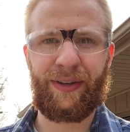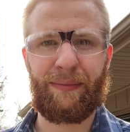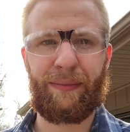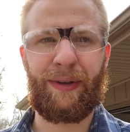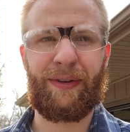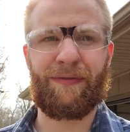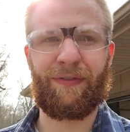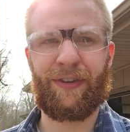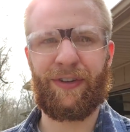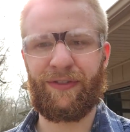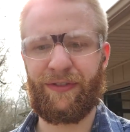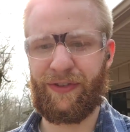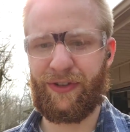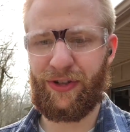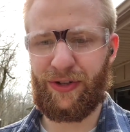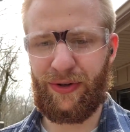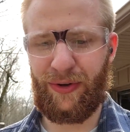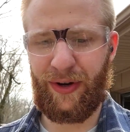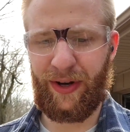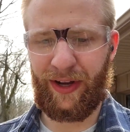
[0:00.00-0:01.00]
I'm not going
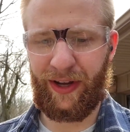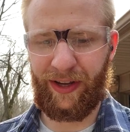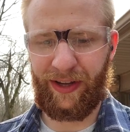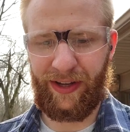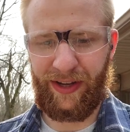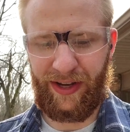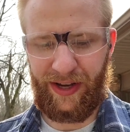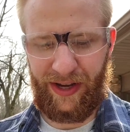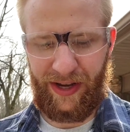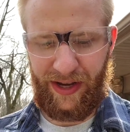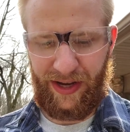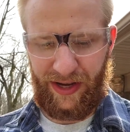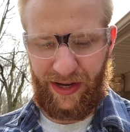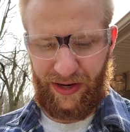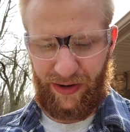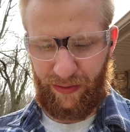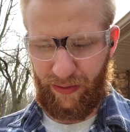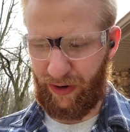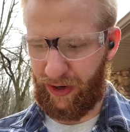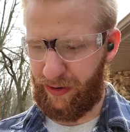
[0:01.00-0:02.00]
to
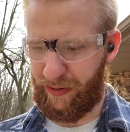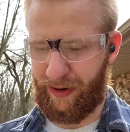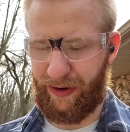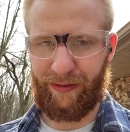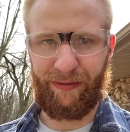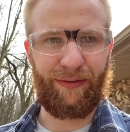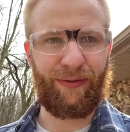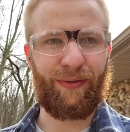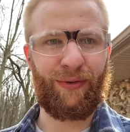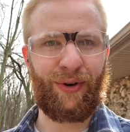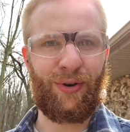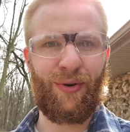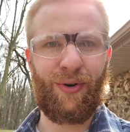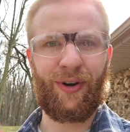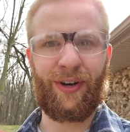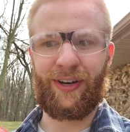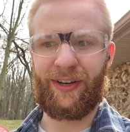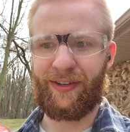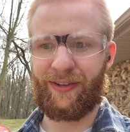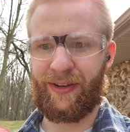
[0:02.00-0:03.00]
worry about
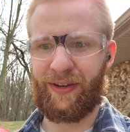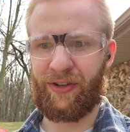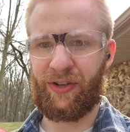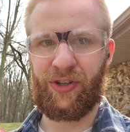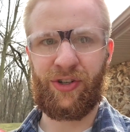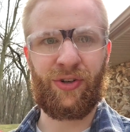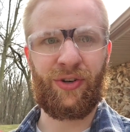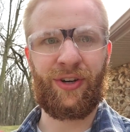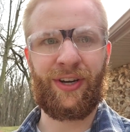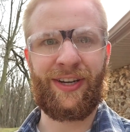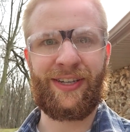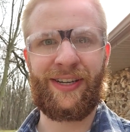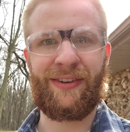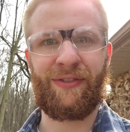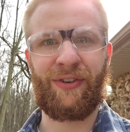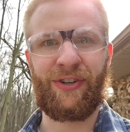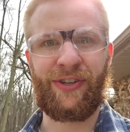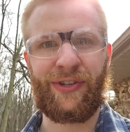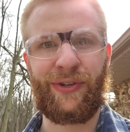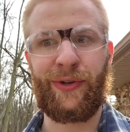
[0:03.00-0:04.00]
recording it. I'll just show you guys
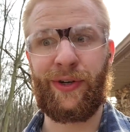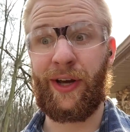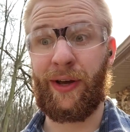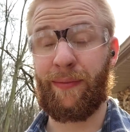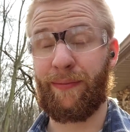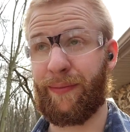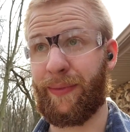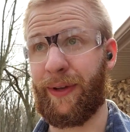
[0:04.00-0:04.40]
after it's glued up.